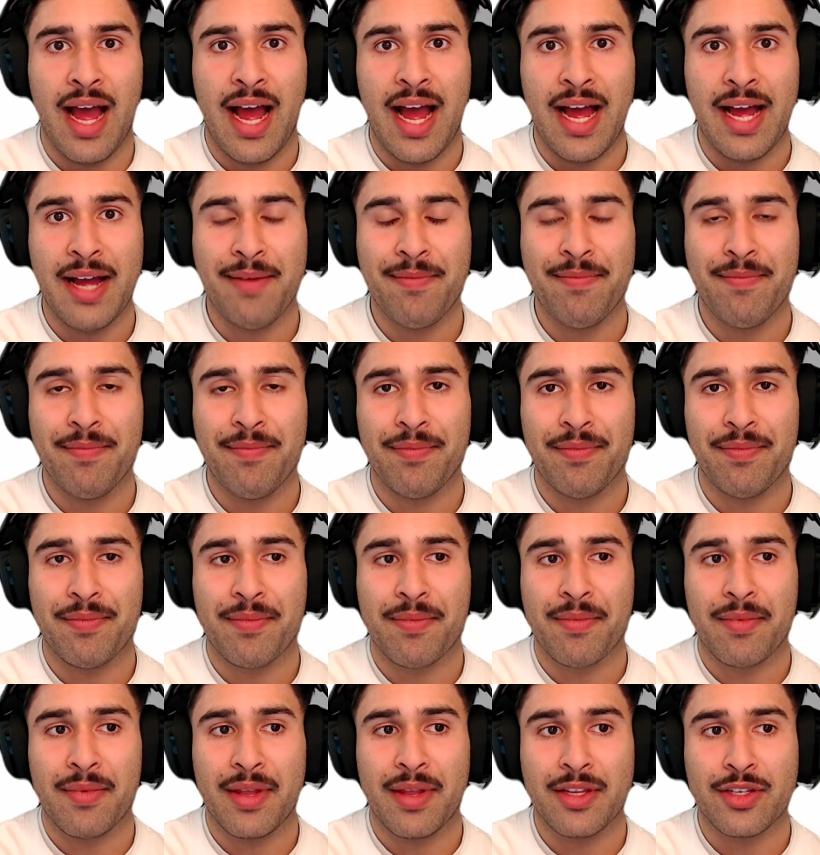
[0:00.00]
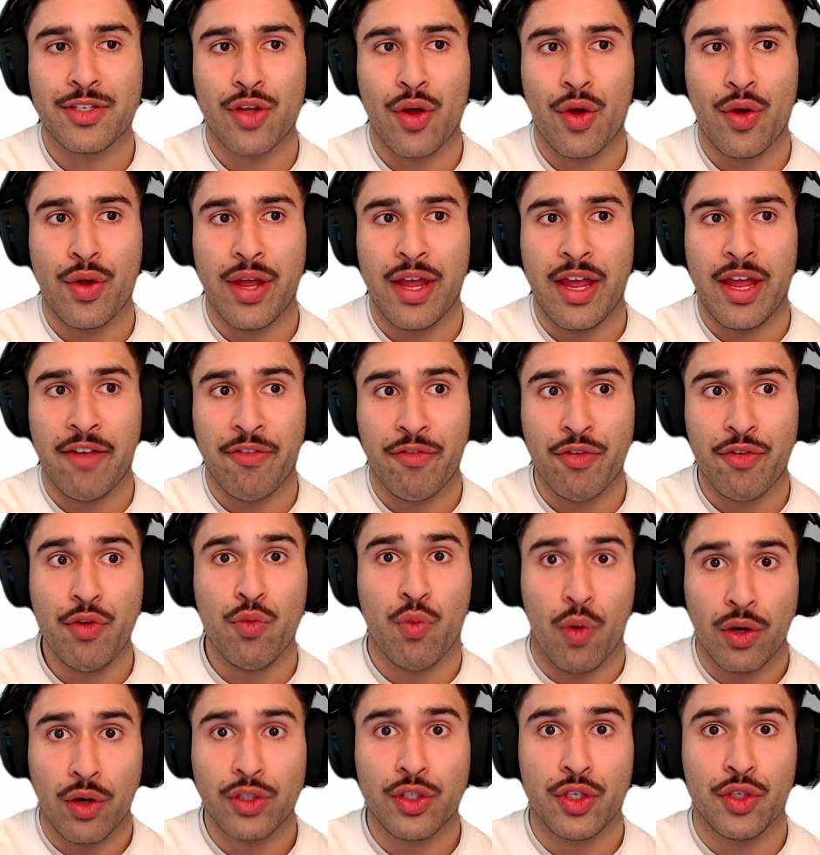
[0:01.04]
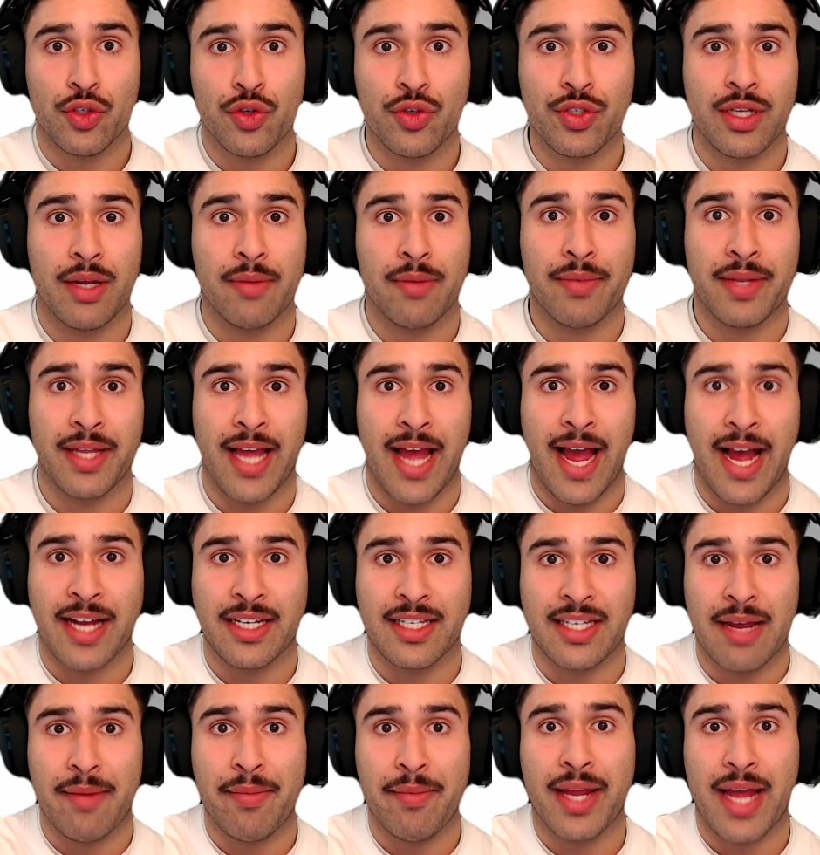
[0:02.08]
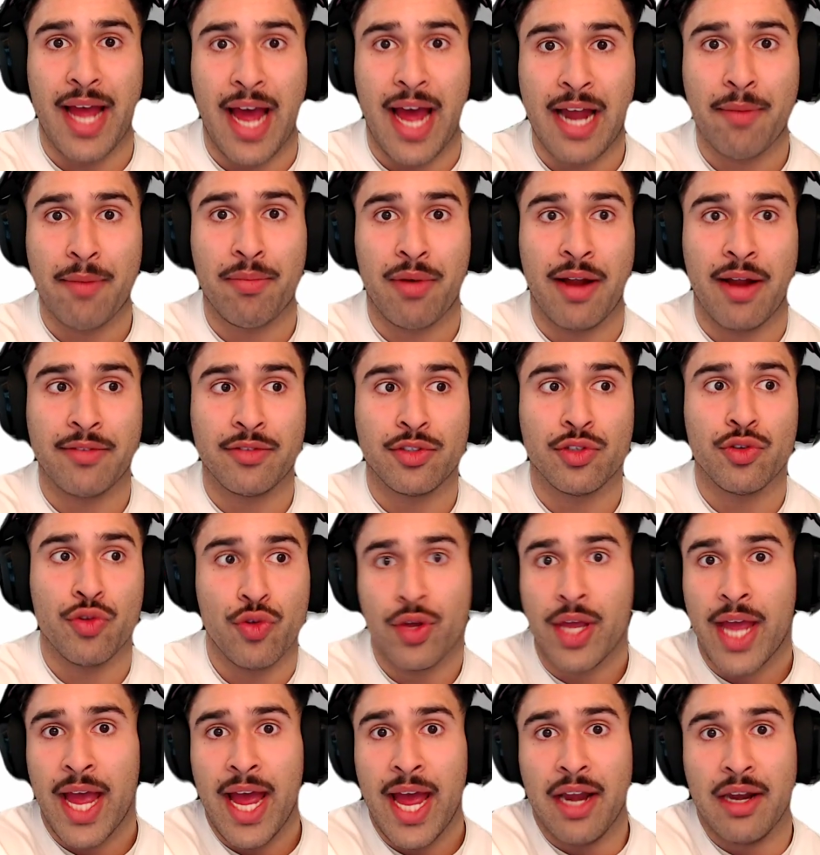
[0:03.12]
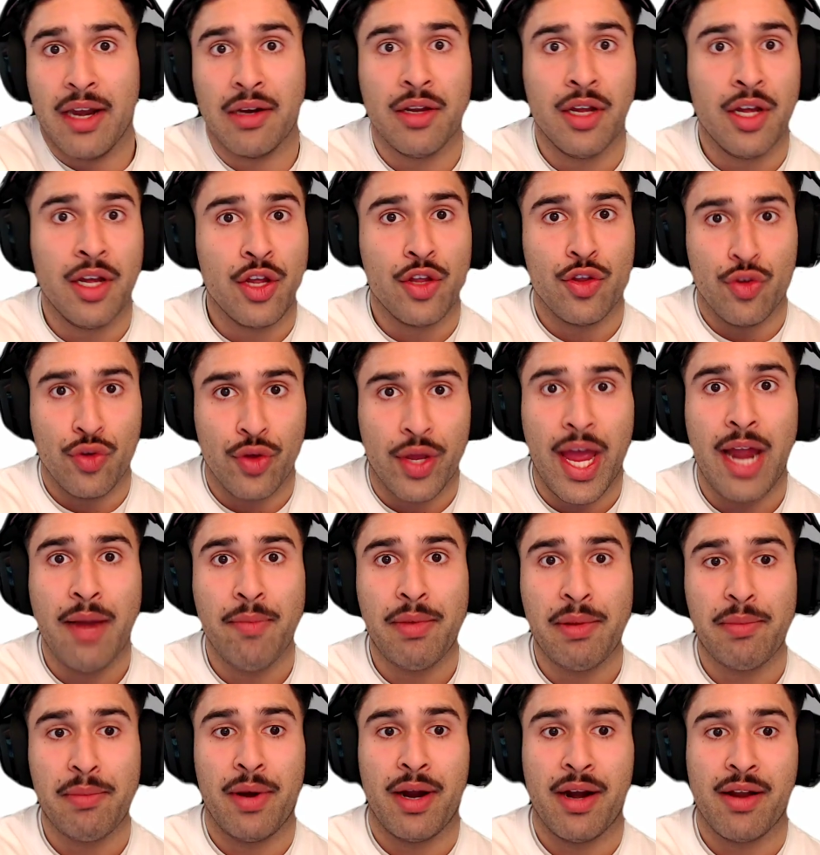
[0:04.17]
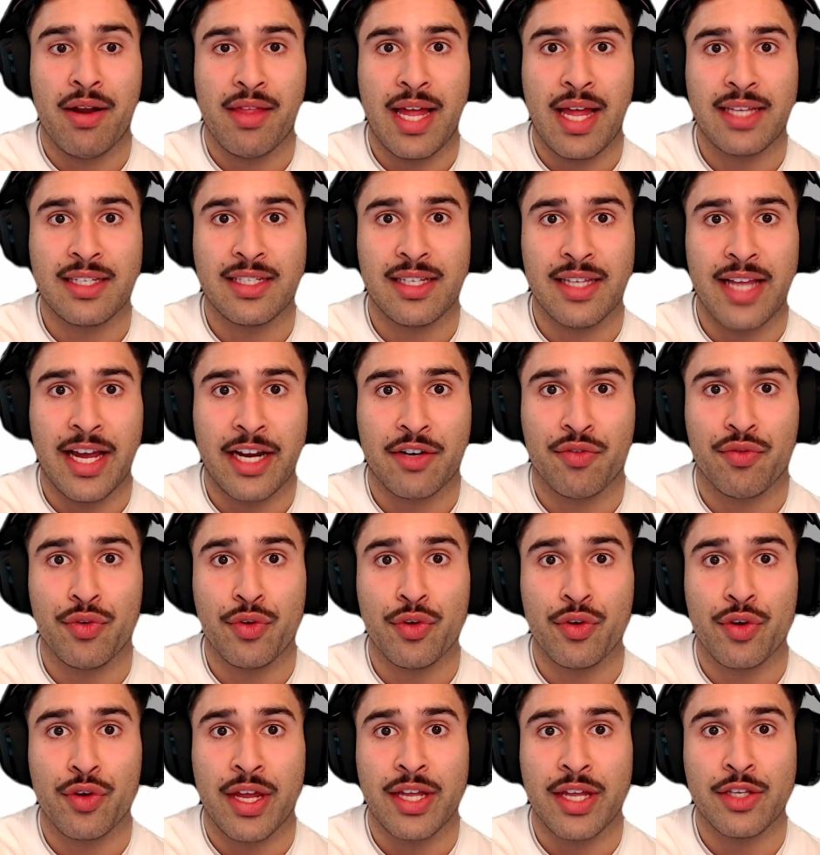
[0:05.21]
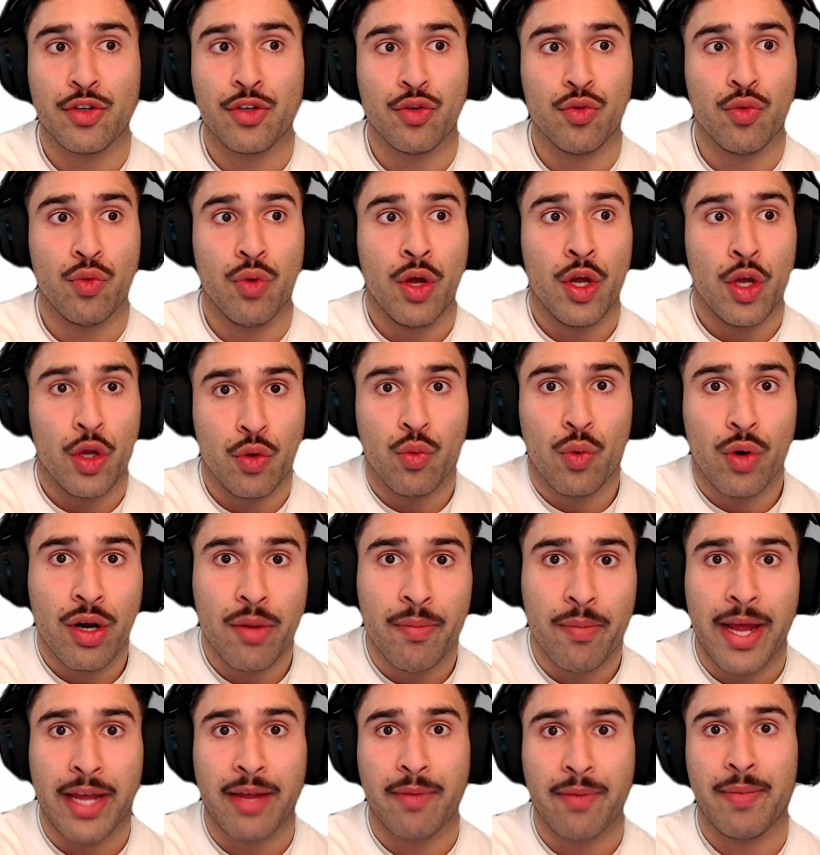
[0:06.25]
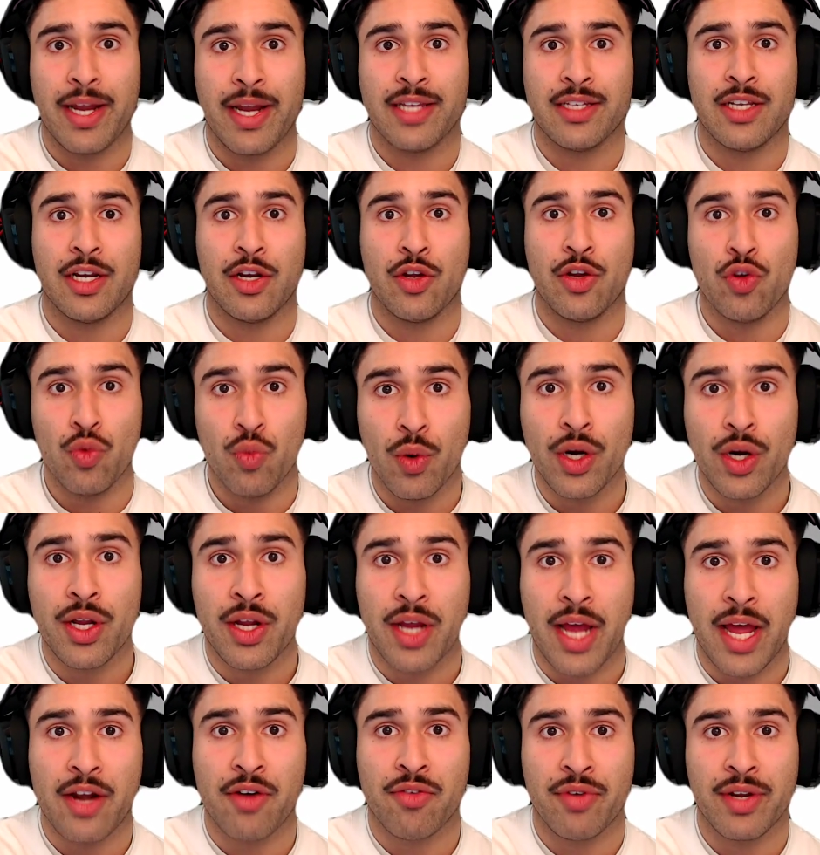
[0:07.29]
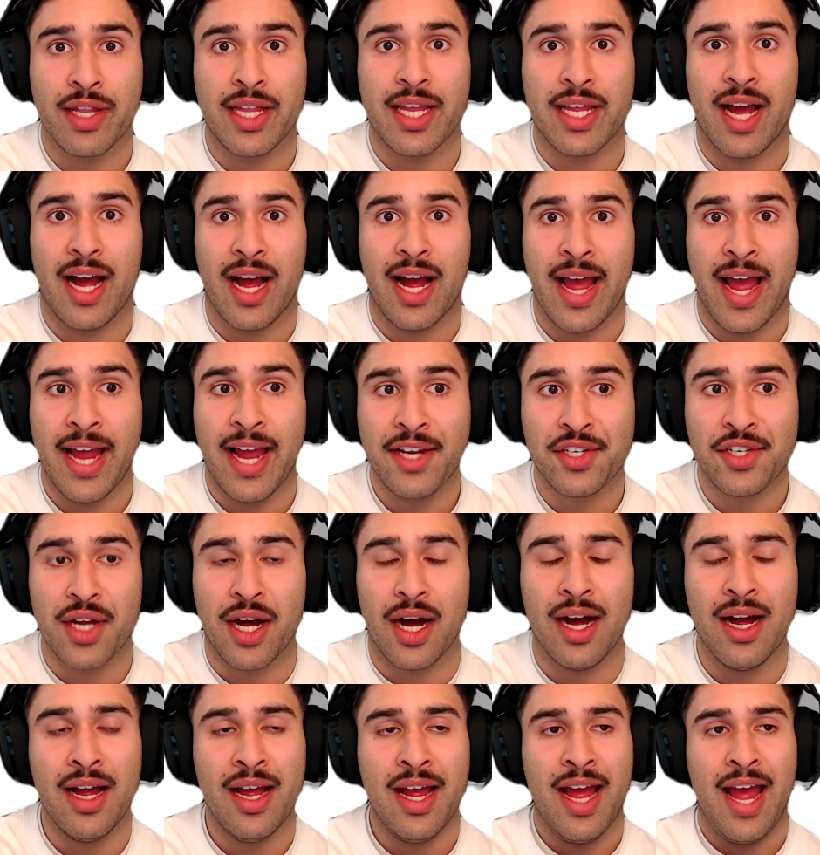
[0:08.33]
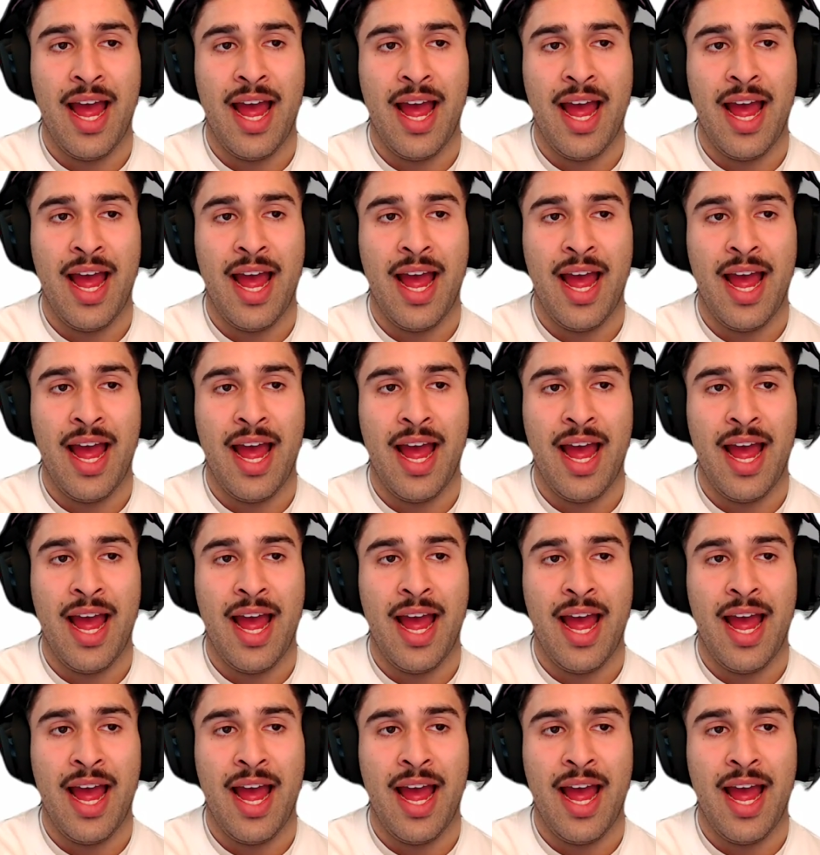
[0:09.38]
Um, so if you want to do something academic at a private school, you can. You can be part of that select few kids who want to make medicine, who want to get a really high ATAR,